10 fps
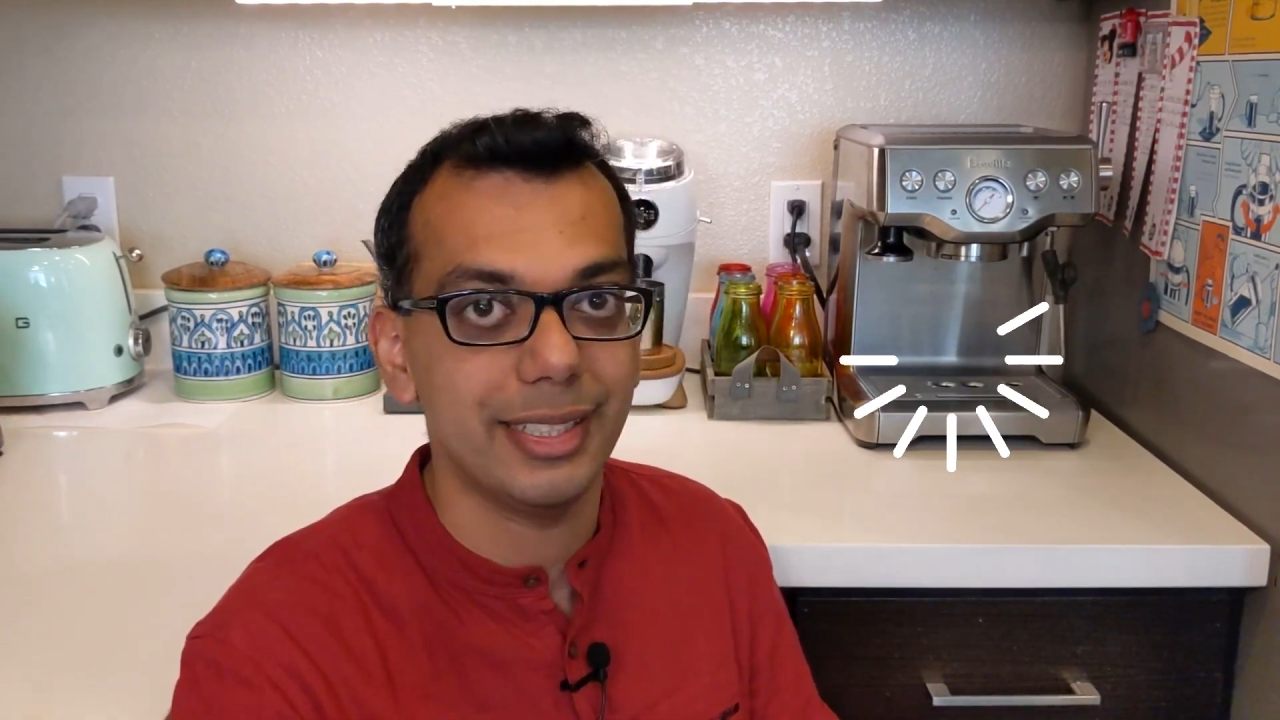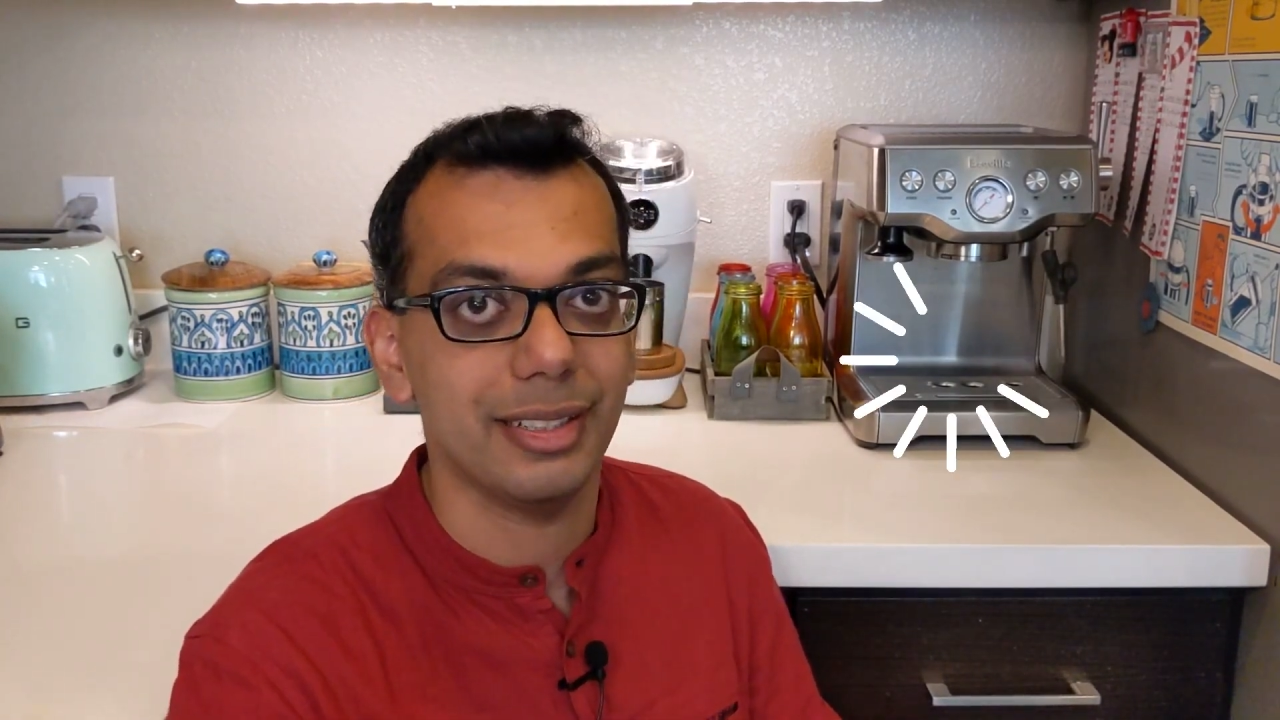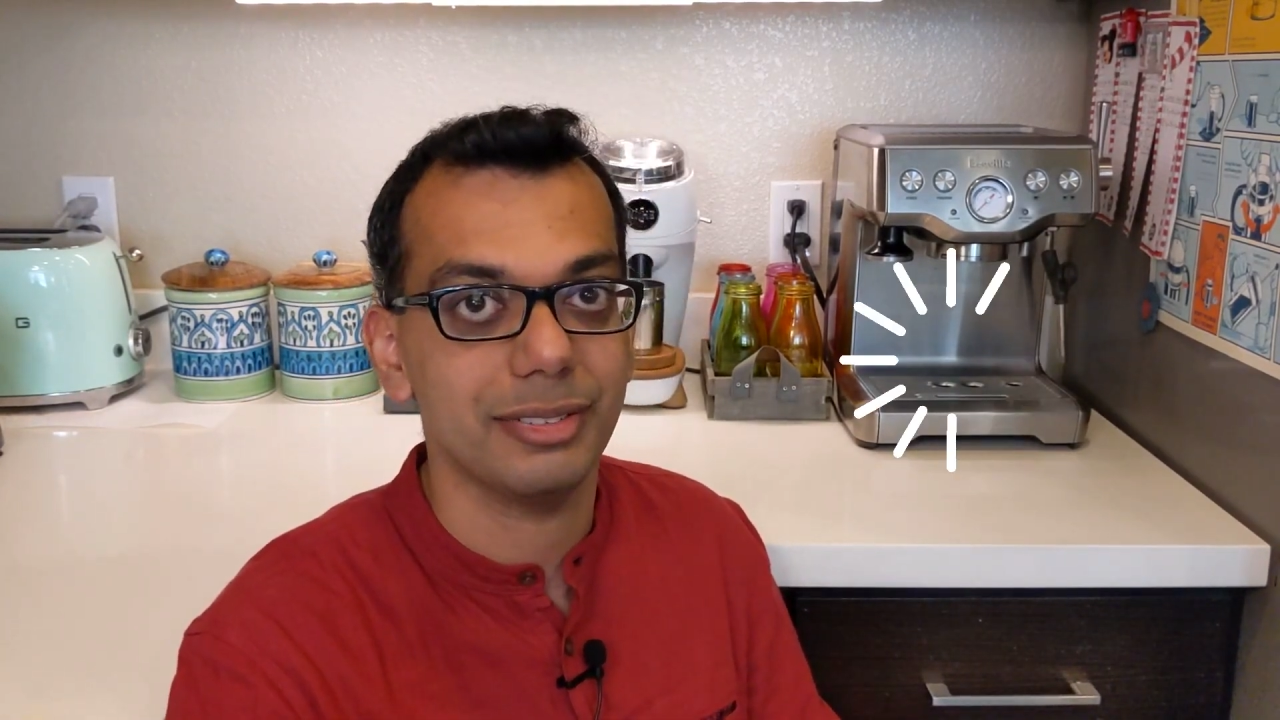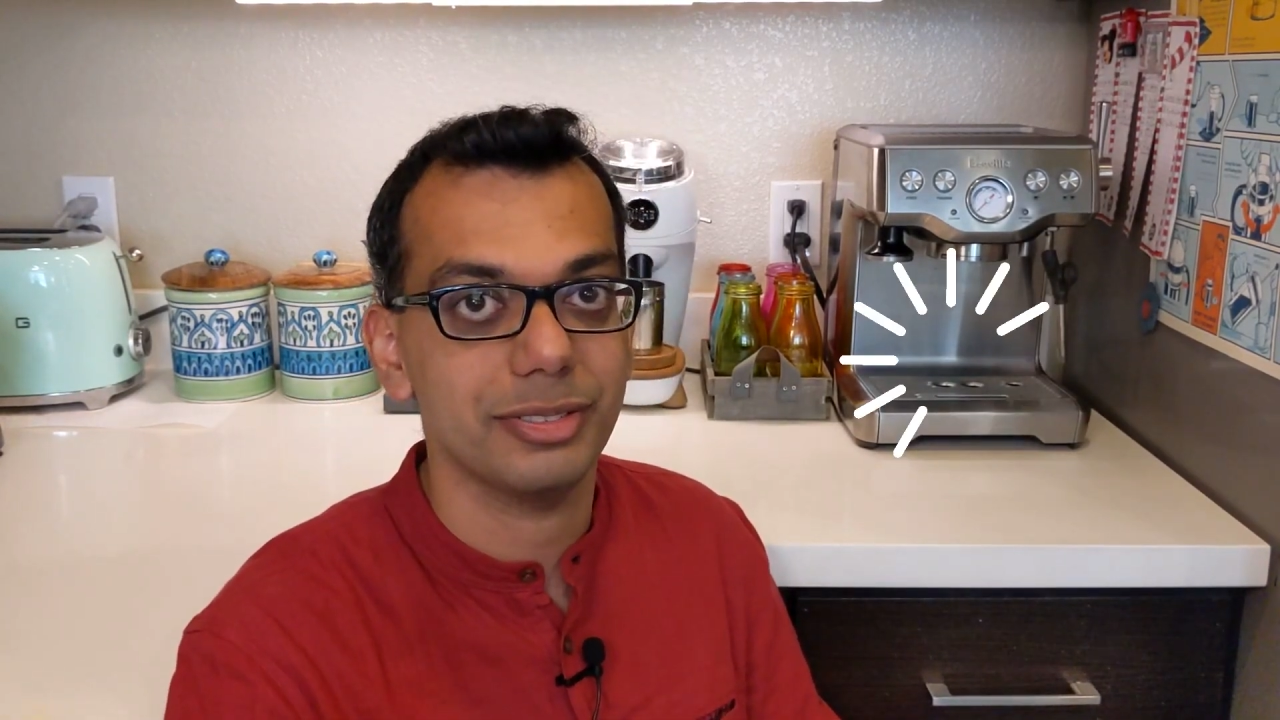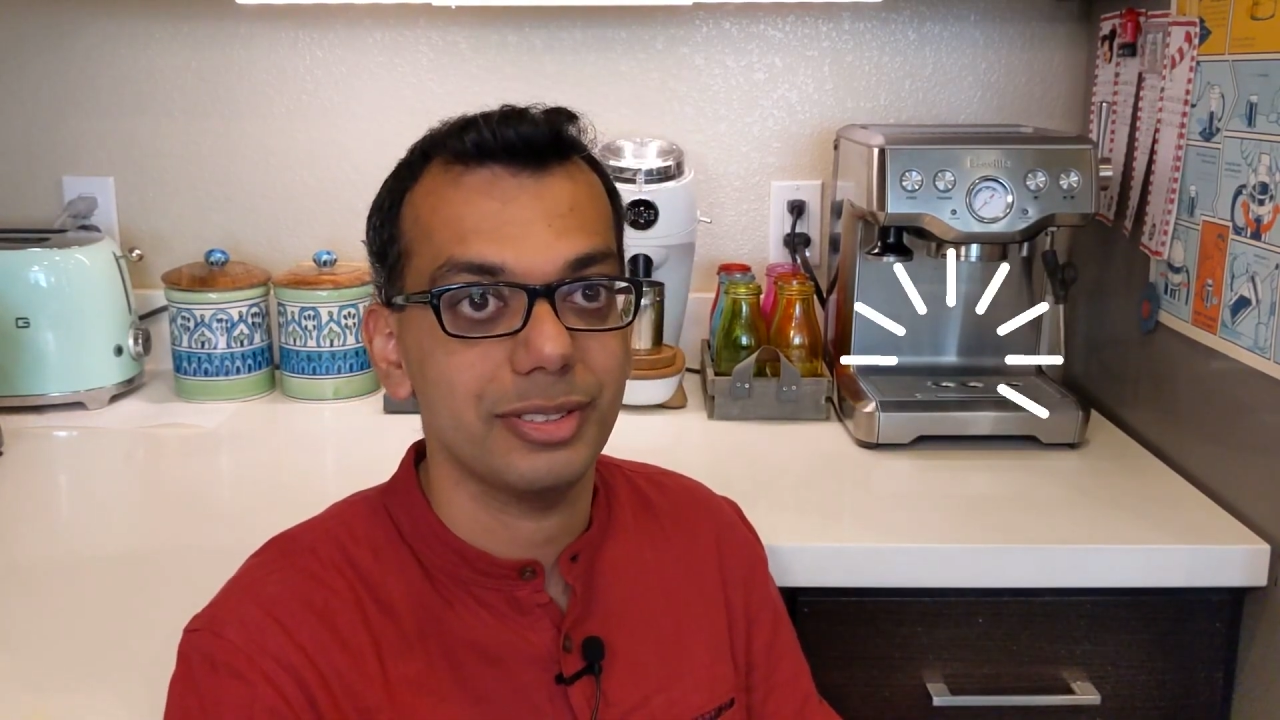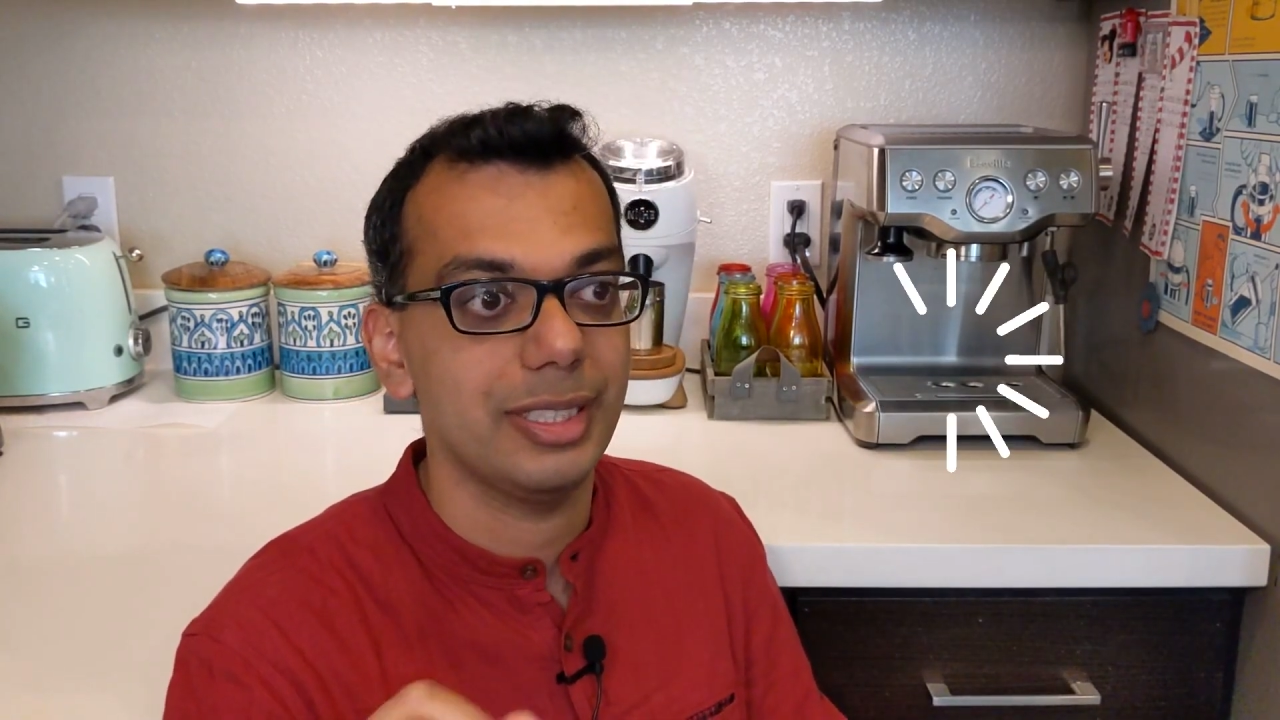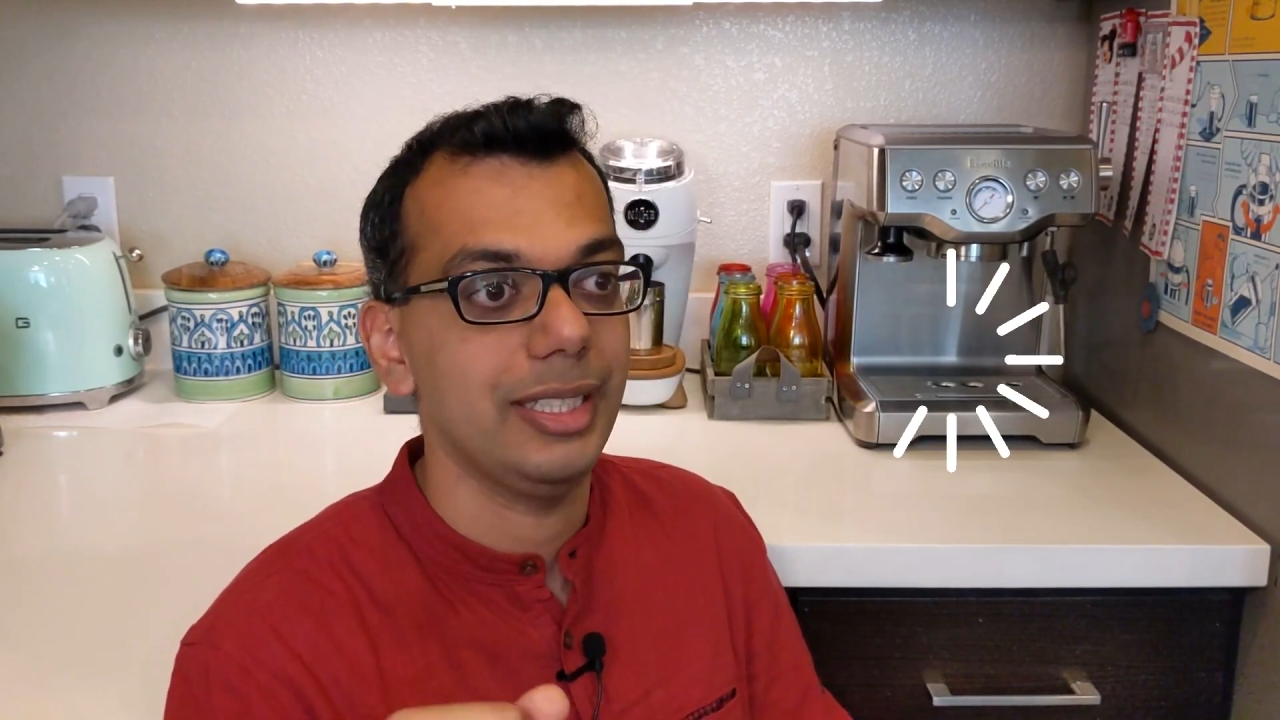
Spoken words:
tough.